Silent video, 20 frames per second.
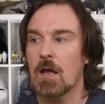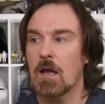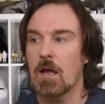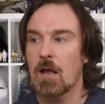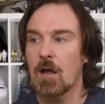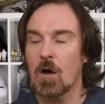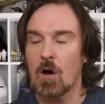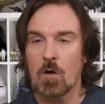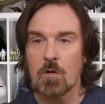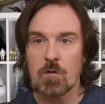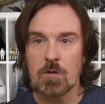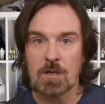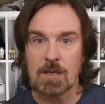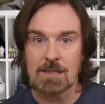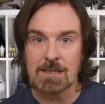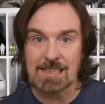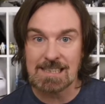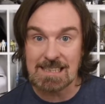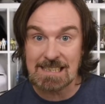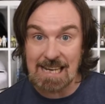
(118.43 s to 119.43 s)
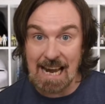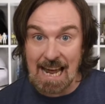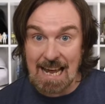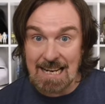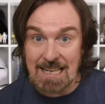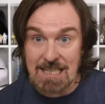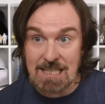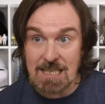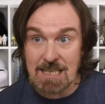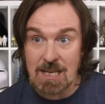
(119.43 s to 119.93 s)
on
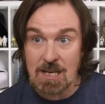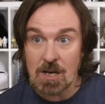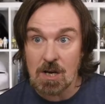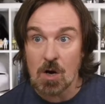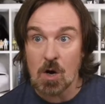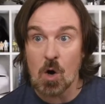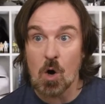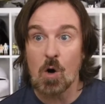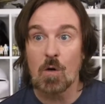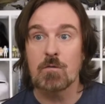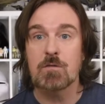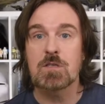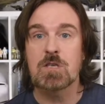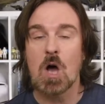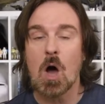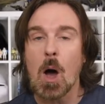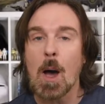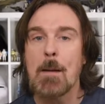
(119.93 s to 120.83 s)
set of Time